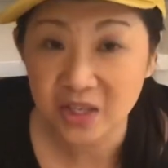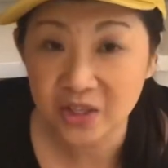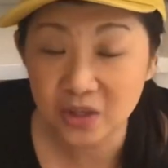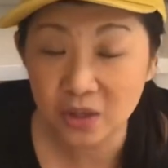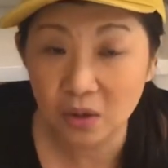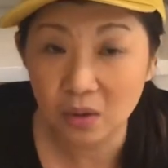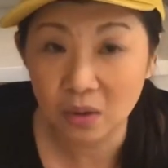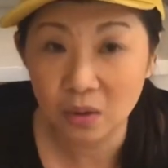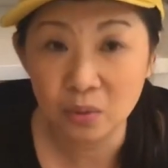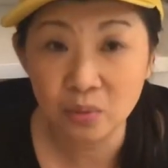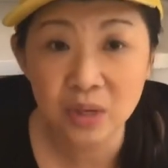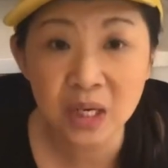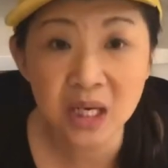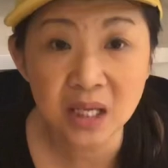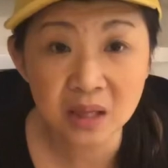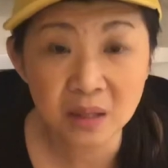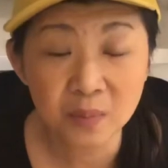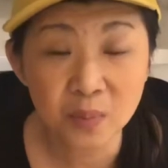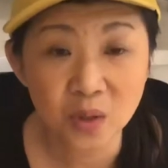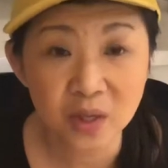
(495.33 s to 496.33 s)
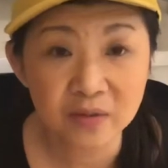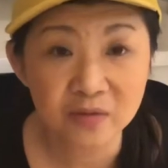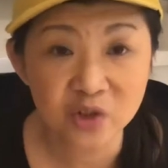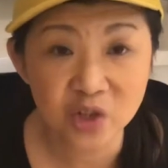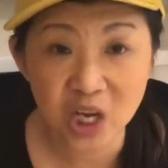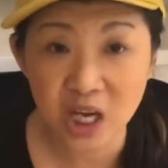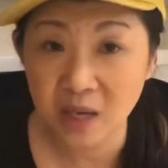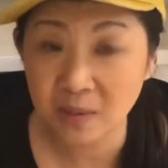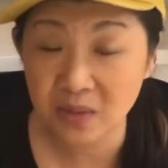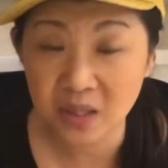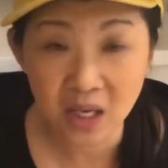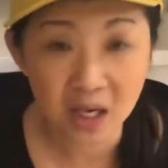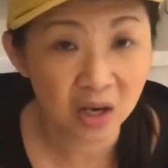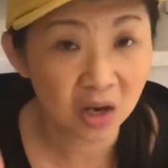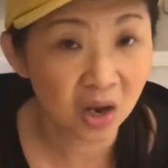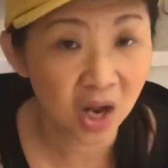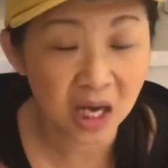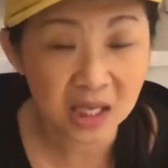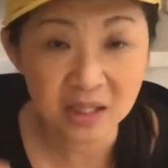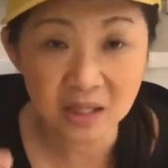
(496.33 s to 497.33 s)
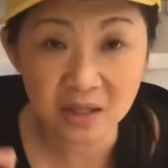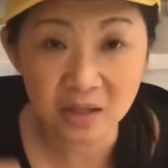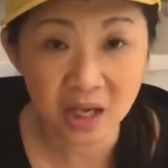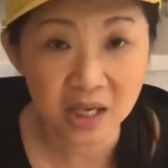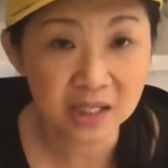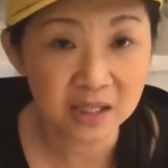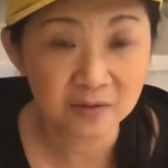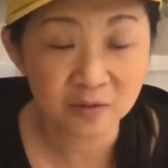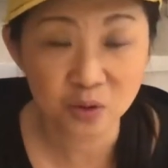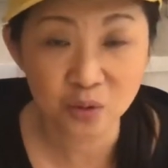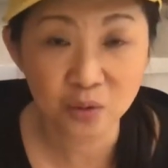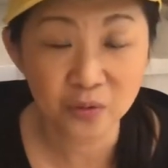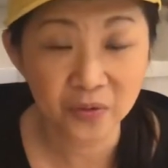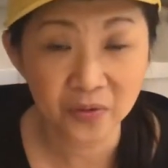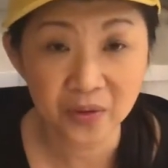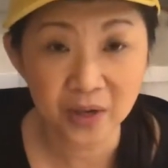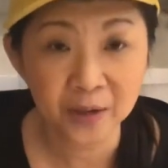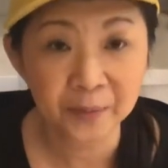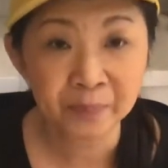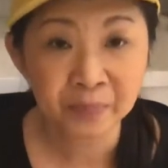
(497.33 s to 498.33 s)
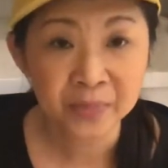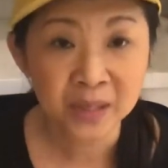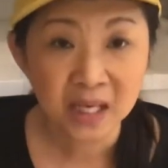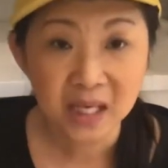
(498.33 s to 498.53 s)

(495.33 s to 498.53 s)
So read the book of James. Lots and lots of truth there.